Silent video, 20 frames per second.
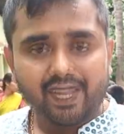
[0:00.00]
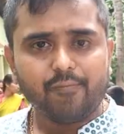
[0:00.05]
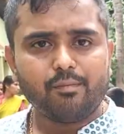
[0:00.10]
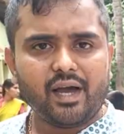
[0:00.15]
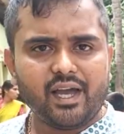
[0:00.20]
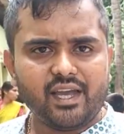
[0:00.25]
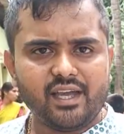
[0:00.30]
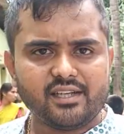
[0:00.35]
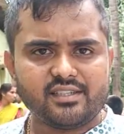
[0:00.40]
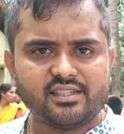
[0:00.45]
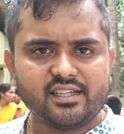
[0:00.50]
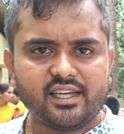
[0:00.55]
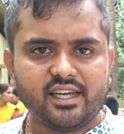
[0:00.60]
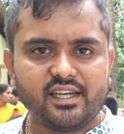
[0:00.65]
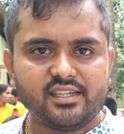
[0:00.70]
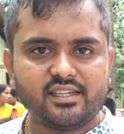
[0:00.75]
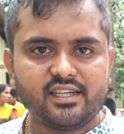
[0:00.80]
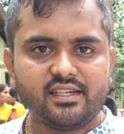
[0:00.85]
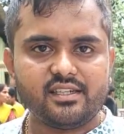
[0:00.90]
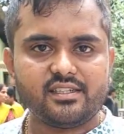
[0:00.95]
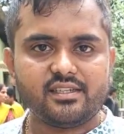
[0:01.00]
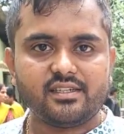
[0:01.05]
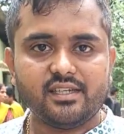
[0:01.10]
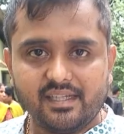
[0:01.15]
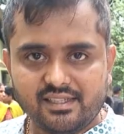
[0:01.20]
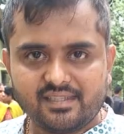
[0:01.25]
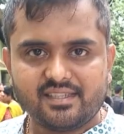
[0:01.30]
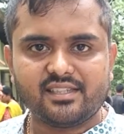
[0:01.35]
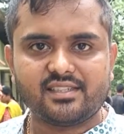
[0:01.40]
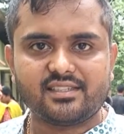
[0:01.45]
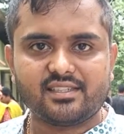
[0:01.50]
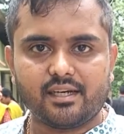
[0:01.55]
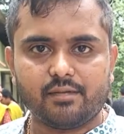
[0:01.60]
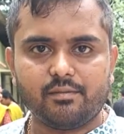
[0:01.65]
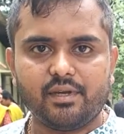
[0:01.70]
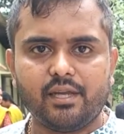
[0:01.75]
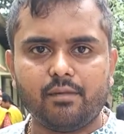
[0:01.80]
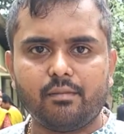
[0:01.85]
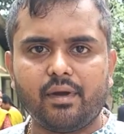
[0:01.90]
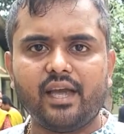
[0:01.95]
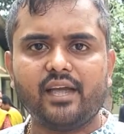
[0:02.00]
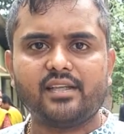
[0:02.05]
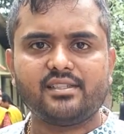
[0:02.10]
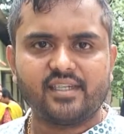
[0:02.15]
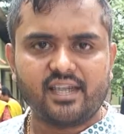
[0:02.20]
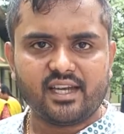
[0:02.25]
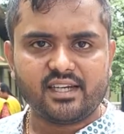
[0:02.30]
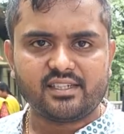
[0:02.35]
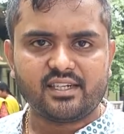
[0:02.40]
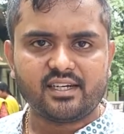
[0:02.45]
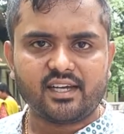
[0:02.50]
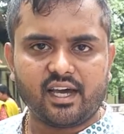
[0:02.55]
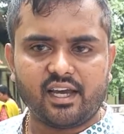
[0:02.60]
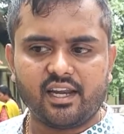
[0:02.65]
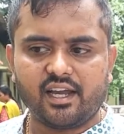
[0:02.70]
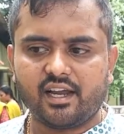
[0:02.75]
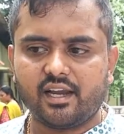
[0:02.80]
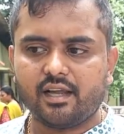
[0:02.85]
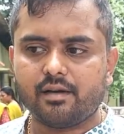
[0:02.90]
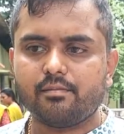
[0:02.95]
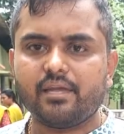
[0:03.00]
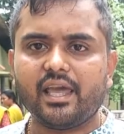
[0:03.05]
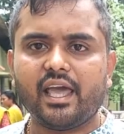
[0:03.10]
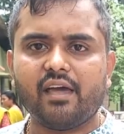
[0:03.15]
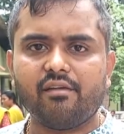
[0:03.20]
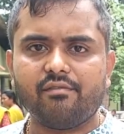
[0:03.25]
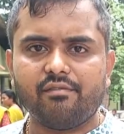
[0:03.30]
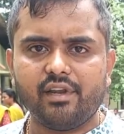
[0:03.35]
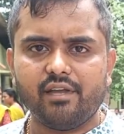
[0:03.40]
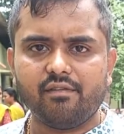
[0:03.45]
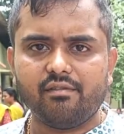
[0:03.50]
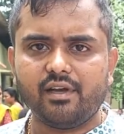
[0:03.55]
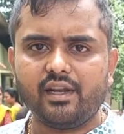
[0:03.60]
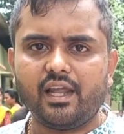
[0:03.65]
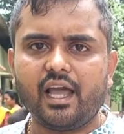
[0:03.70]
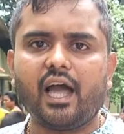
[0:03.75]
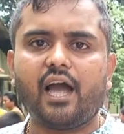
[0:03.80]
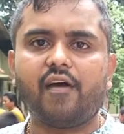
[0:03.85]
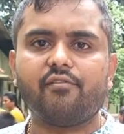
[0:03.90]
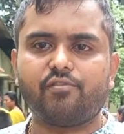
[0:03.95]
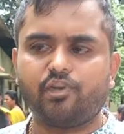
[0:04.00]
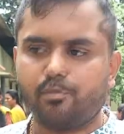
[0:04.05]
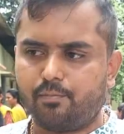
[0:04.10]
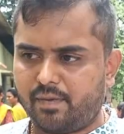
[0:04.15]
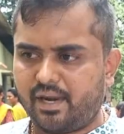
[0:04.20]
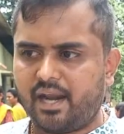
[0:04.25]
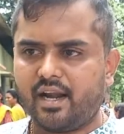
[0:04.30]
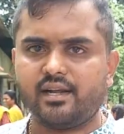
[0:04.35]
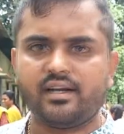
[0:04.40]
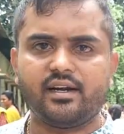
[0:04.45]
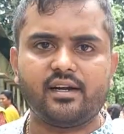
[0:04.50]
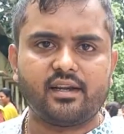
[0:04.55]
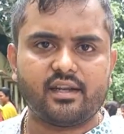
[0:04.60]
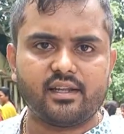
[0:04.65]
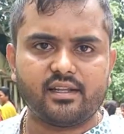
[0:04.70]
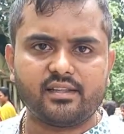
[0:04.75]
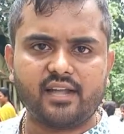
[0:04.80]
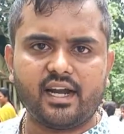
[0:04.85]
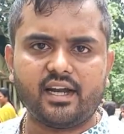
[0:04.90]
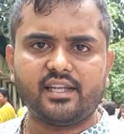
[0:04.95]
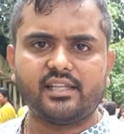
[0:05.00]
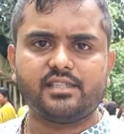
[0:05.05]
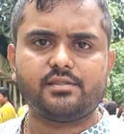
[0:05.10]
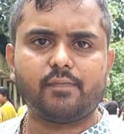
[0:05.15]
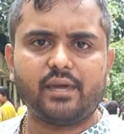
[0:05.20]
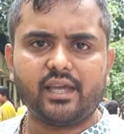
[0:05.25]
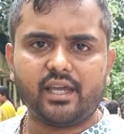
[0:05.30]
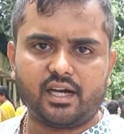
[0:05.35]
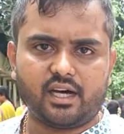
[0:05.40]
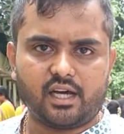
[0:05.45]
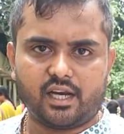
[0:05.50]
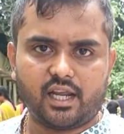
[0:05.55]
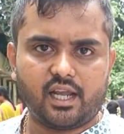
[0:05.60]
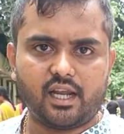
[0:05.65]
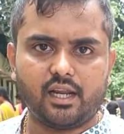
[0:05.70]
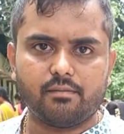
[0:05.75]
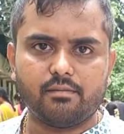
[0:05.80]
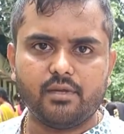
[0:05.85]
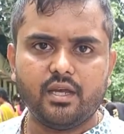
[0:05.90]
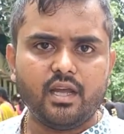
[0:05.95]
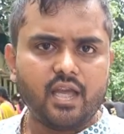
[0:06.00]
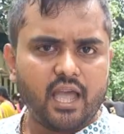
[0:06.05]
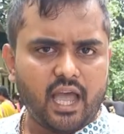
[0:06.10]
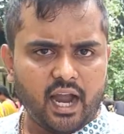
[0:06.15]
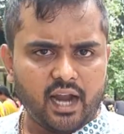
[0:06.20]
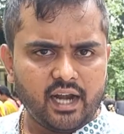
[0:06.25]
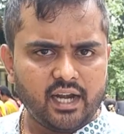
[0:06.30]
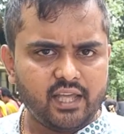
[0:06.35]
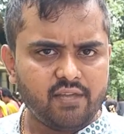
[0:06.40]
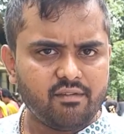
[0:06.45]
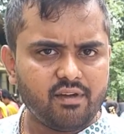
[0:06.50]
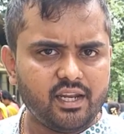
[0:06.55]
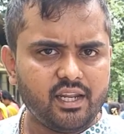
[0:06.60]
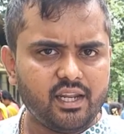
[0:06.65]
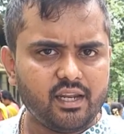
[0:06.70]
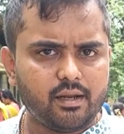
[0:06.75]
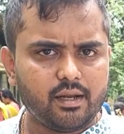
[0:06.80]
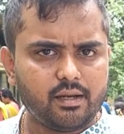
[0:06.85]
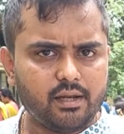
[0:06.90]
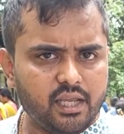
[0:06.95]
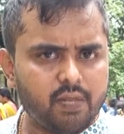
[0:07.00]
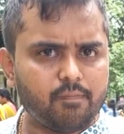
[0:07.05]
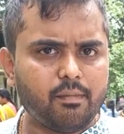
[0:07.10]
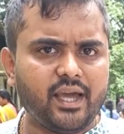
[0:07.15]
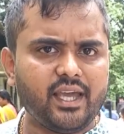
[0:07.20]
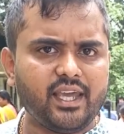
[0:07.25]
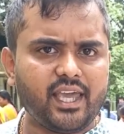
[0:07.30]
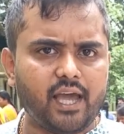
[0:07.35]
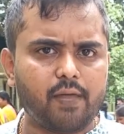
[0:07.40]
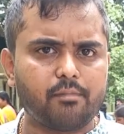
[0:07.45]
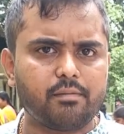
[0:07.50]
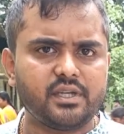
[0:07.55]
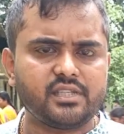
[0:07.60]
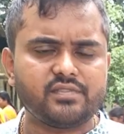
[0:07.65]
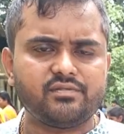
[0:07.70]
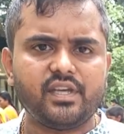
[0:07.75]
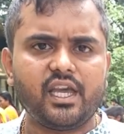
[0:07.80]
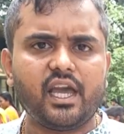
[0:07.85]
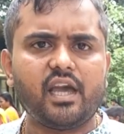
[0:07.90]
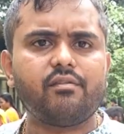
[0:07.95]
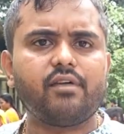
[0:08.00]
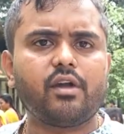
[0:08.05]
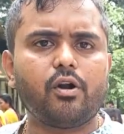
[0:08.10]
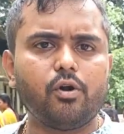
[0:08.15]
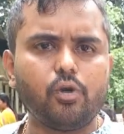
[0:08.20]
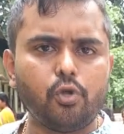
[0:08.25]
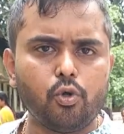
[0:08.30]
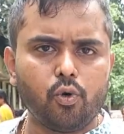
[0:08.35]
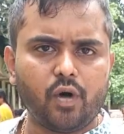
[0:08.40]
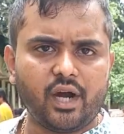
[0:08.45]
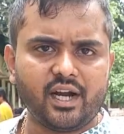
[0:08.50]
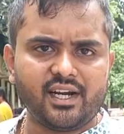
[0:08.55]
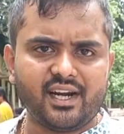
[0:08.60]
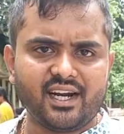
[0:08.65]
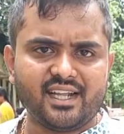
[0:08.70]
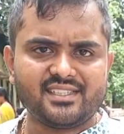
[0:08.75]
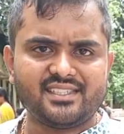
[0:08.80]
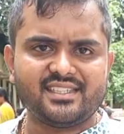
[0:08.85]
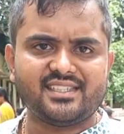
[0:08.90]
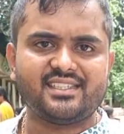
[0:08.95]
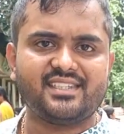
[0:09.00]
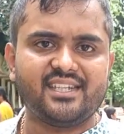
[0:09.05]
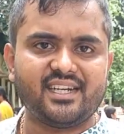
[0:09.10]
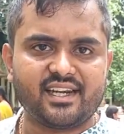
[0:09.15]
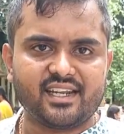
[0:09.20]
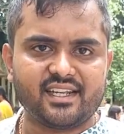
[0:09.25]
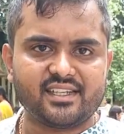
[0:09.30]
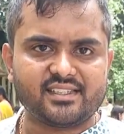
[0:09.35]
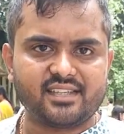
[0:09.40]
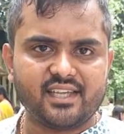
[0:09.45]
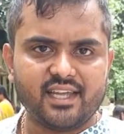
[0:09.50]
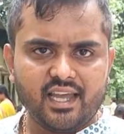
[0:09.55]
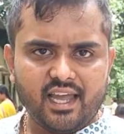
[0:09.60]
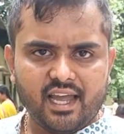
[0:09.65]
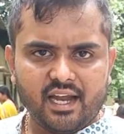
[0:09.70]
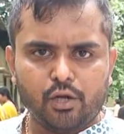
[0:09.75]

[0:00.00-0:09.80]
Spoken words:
In my education system, in my education curriculum, everyone have to plant a tree. That is my curriculum. And even in my campus, we have around 260 trees.